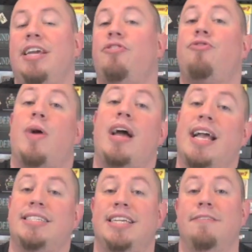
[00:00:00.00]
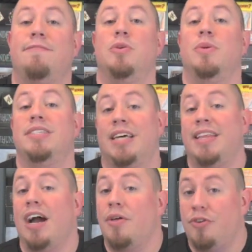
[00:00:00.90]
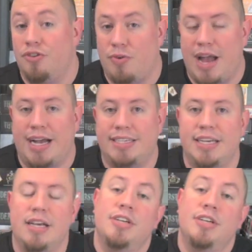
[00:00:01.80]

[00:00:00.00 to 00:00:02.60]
and each track has an influence on the other tracks.